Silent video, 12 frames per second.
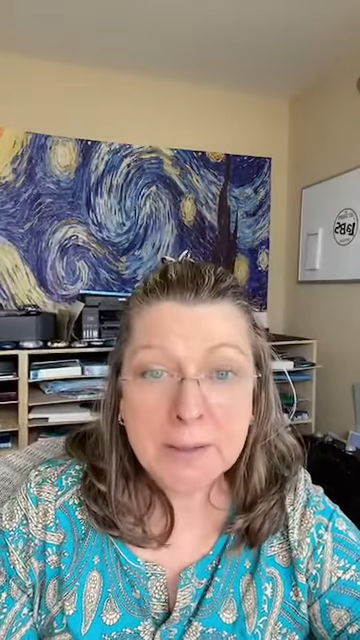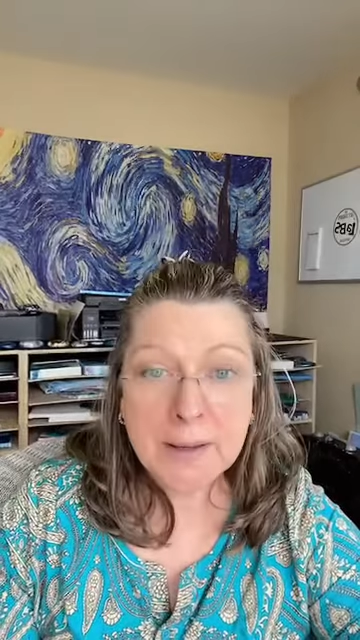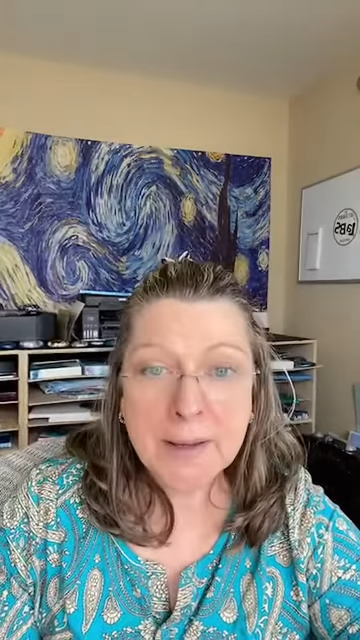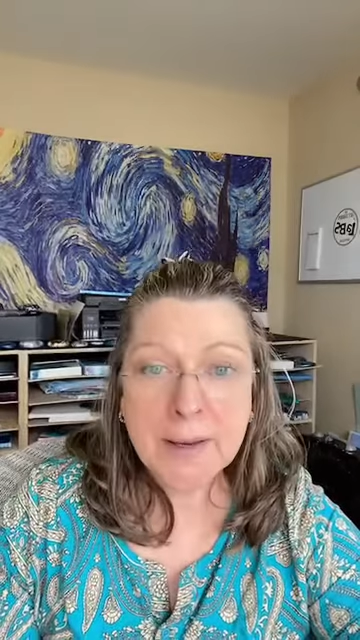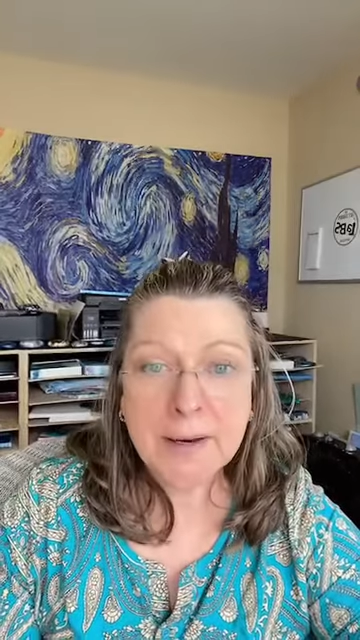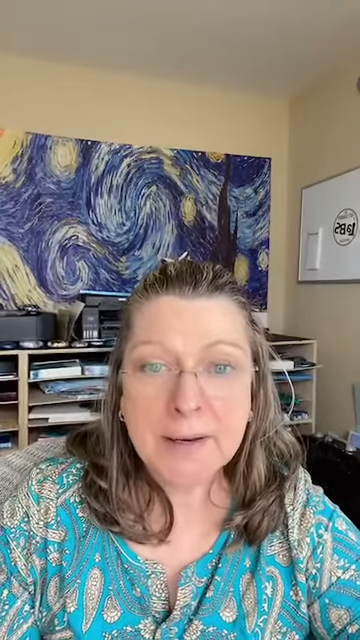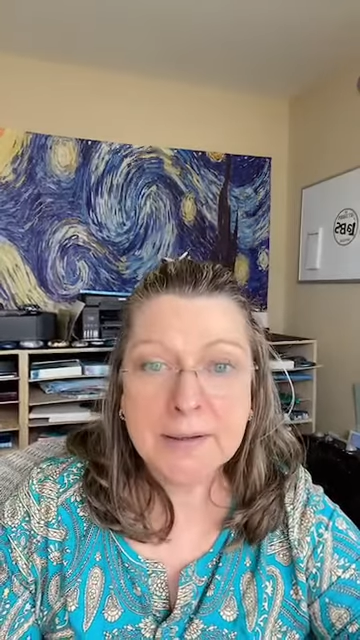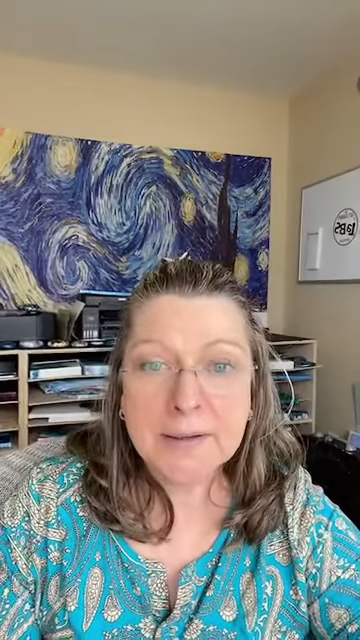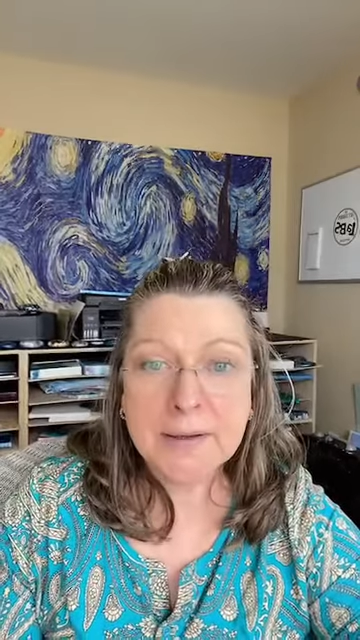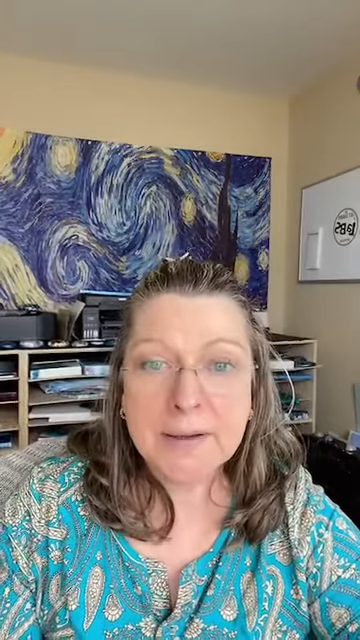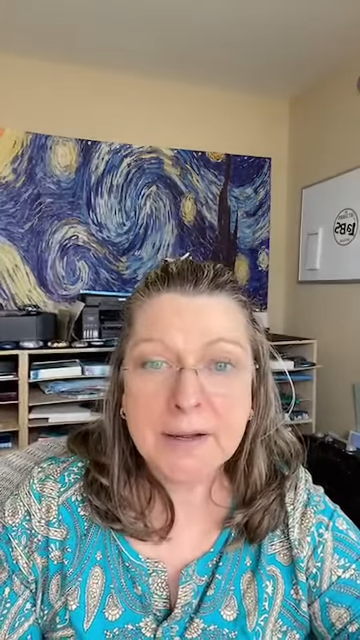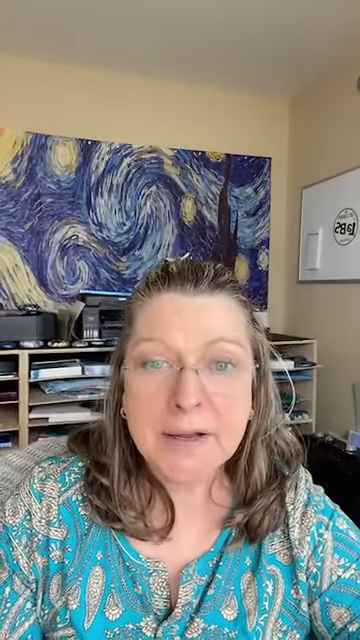
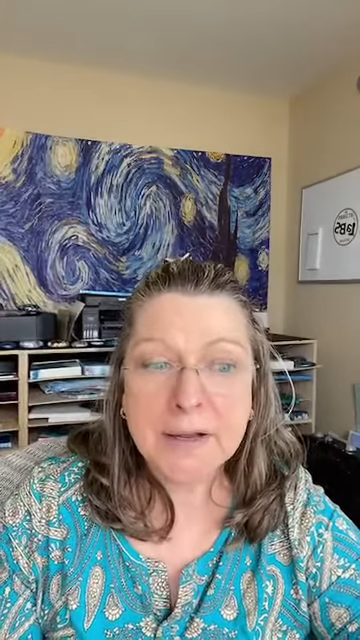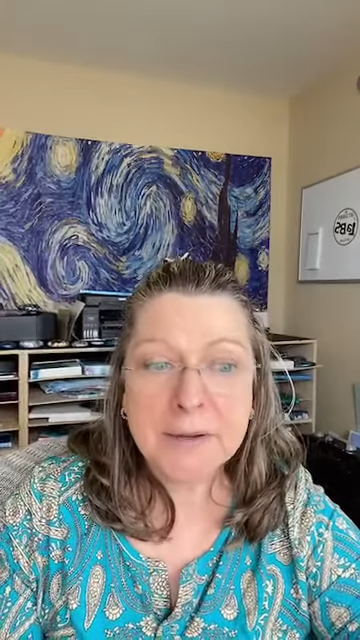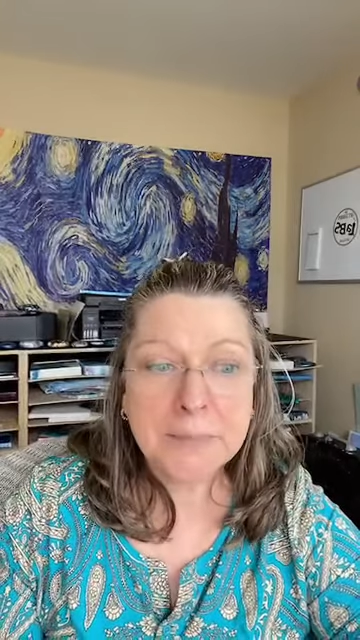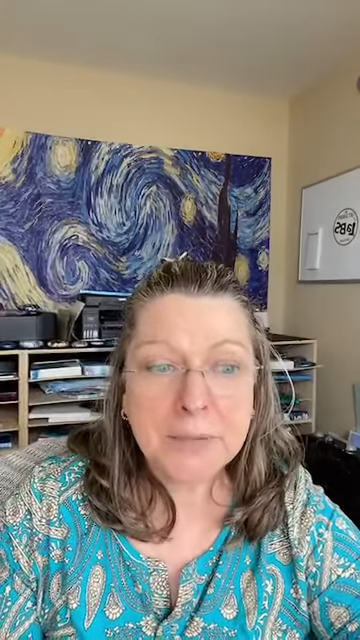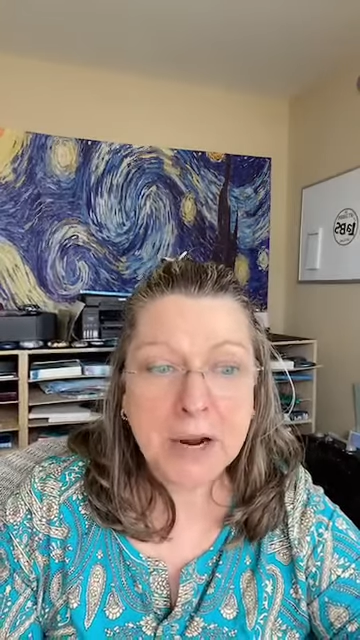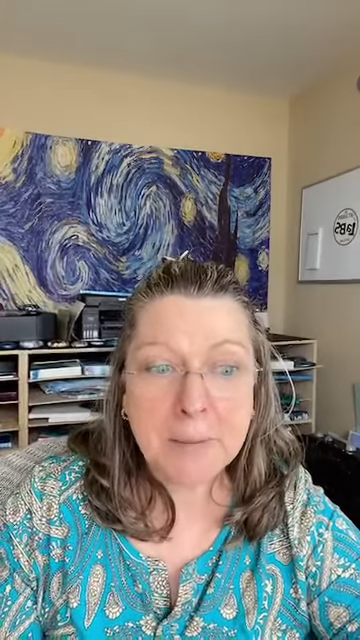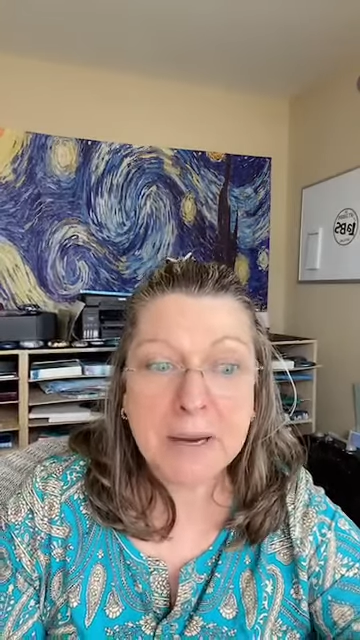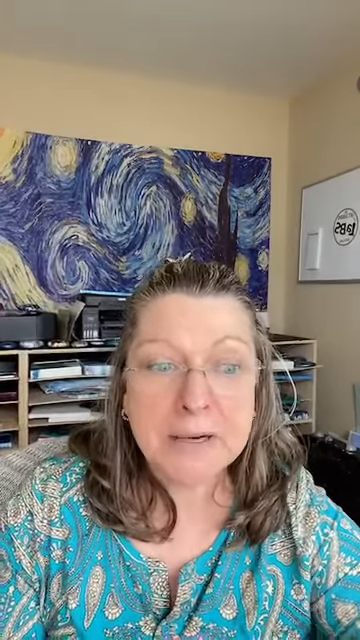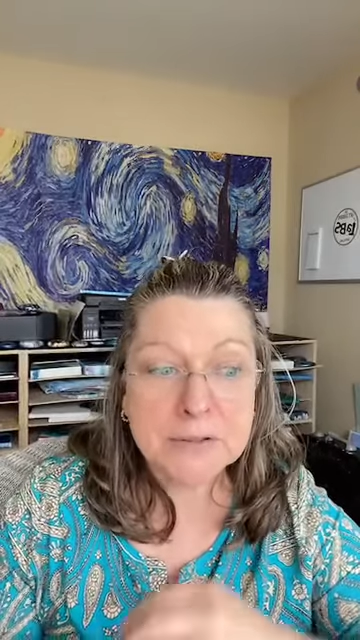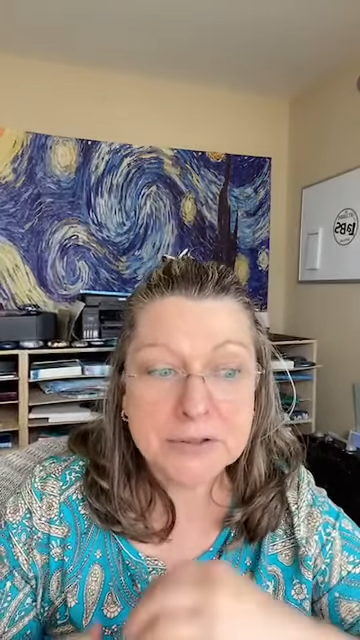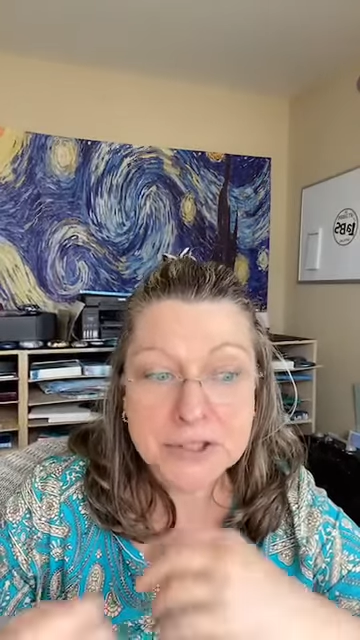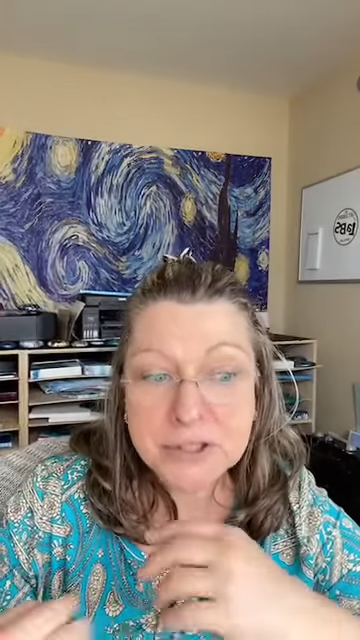And I
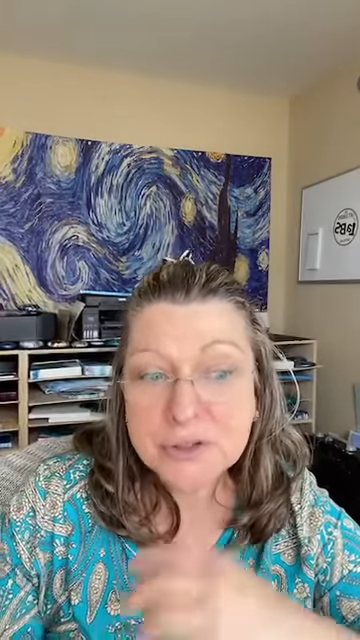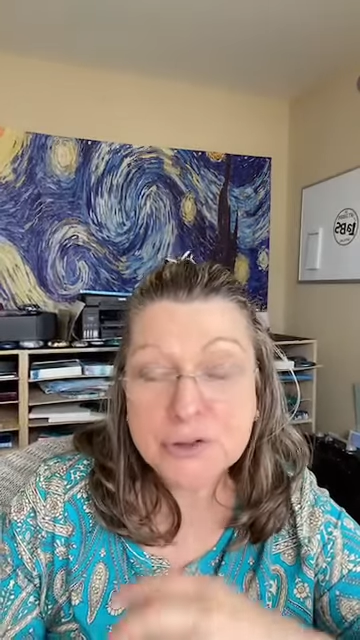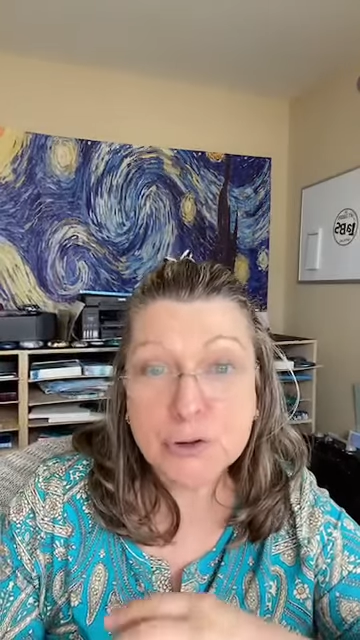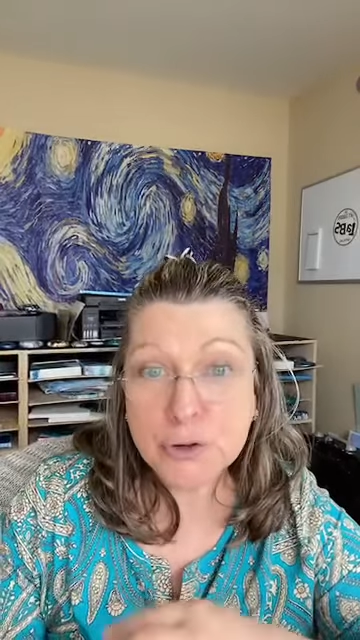might just